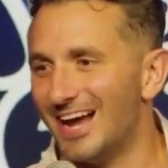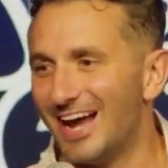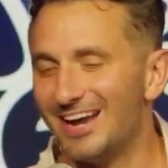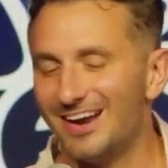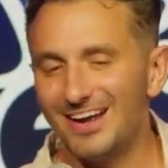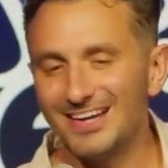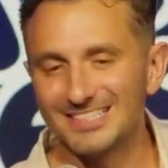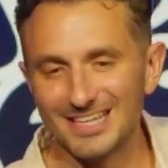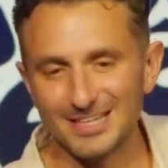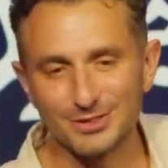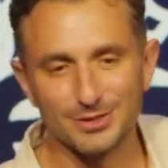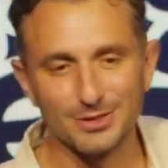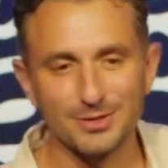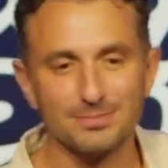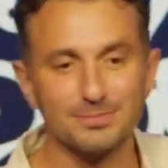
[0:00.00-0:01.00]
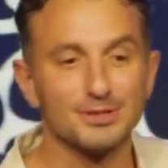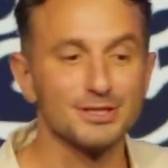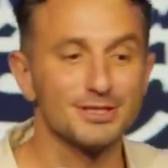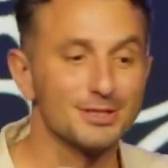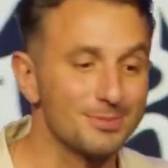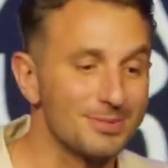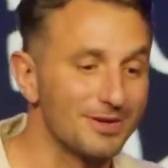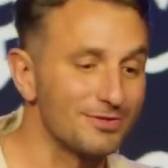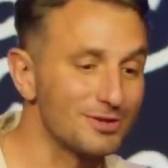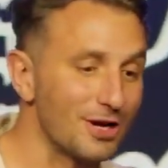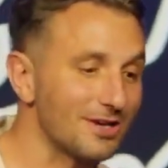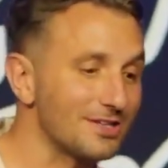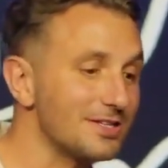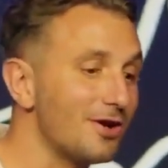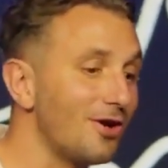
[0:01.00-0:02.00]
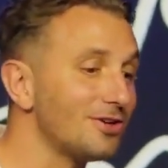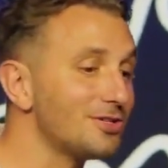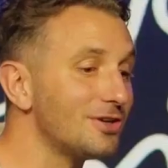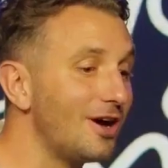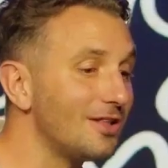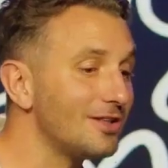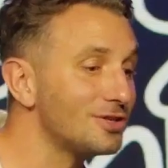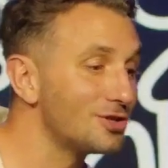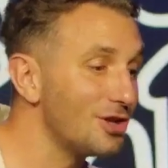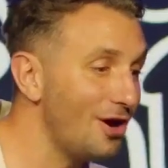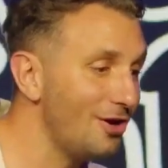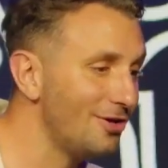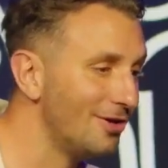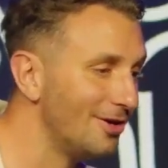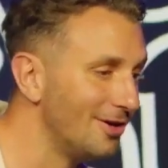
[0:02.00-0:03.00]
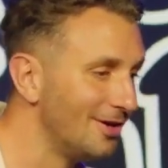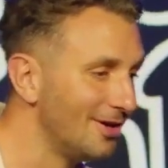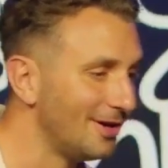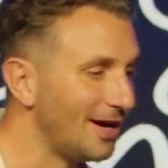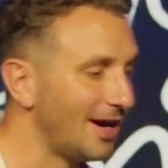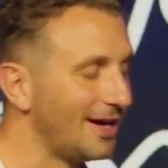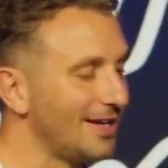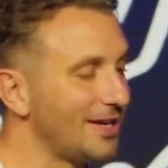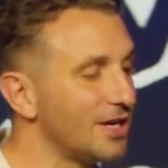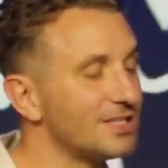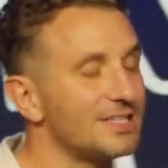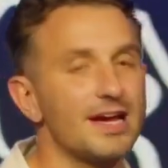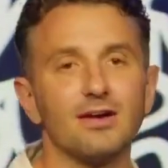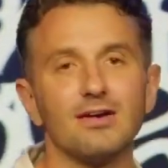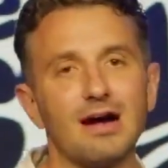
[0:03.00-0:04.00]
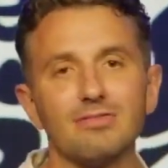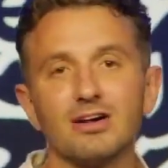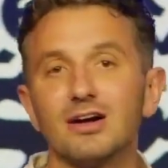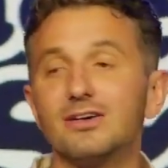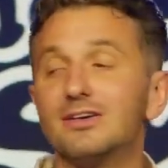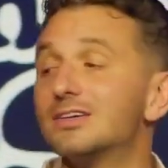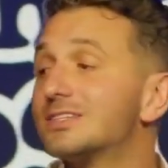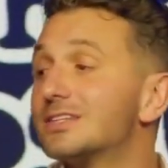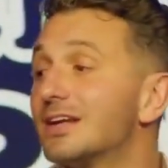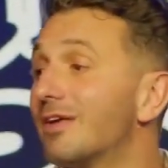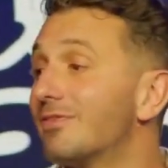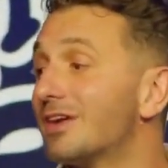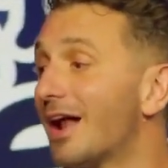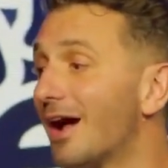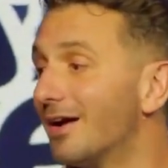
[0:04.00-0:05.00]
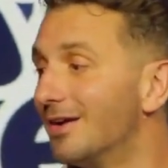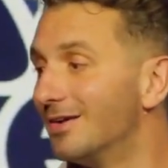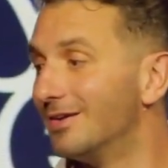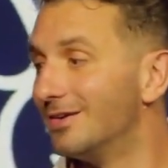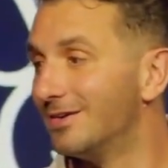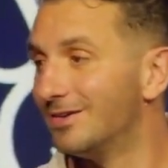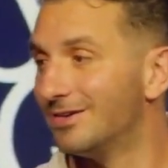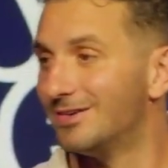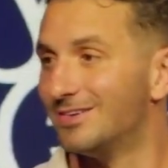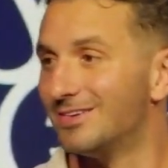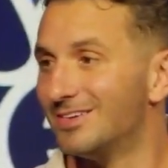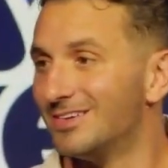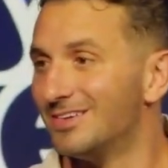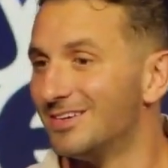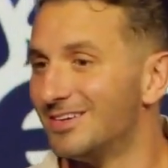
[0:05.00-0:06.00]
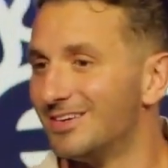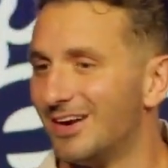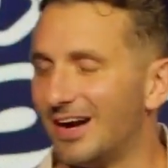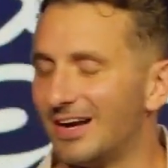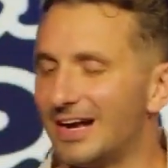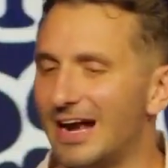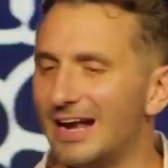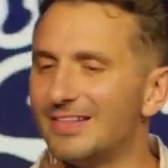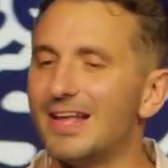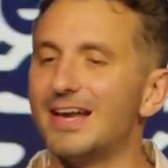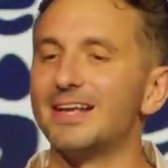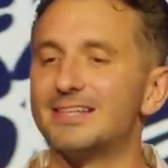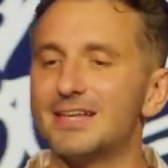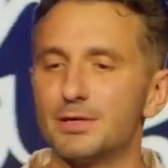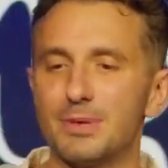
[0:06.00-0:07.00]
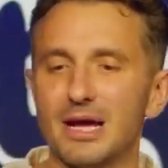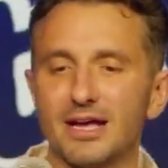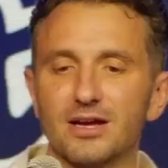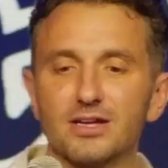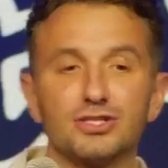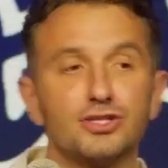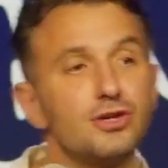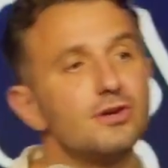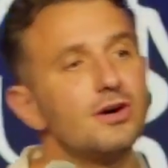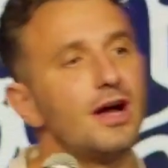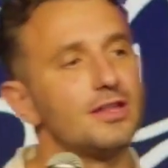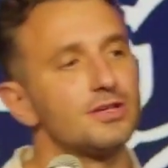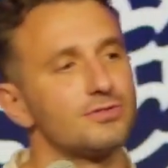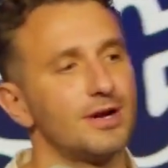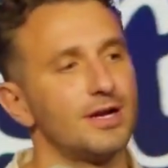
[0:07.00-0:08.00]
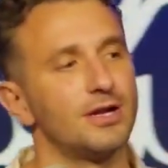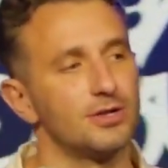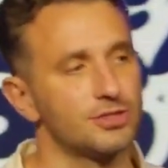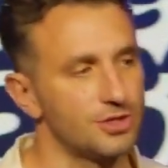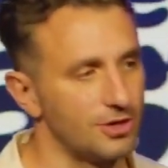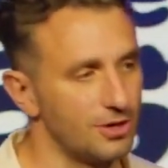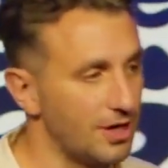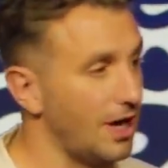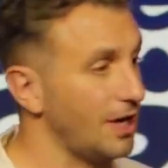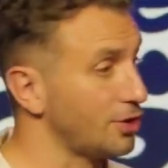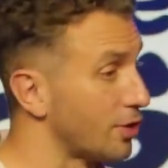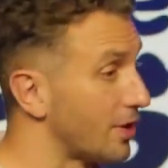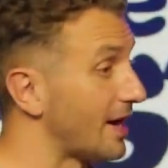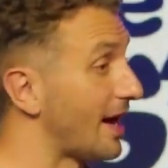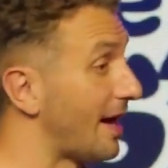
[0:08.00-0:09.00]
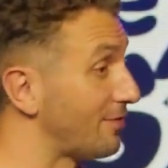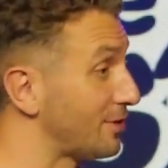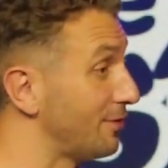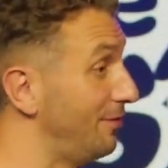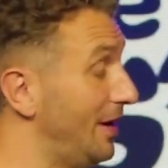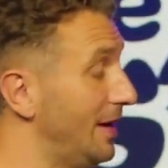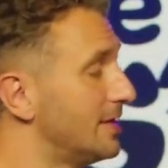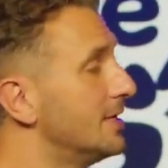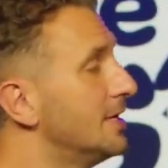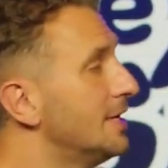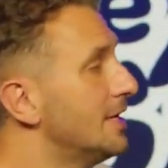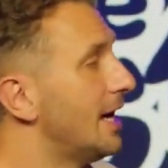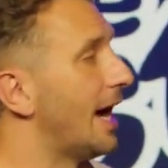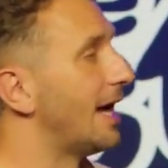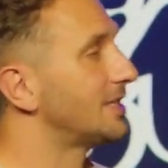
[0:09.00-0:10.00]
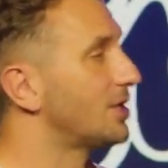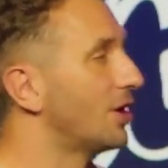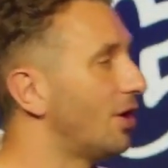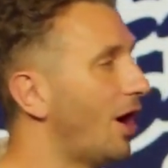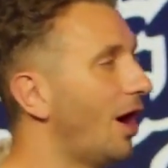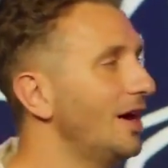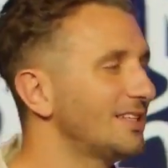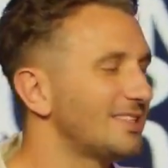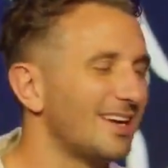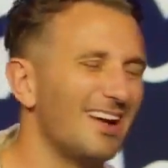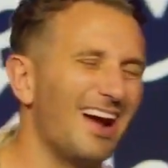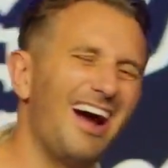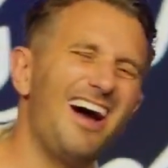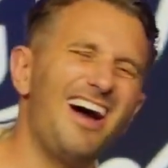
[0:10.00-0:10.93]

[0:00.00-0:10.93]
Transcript: And I said to him, just as a bit of a joke, I said, oh, do you like this show? And he goes, yeah, love it. Listen every day. Right? And then he says, mate, he goes, do you like this radio show? And I thought I'd have some fun. And so I said,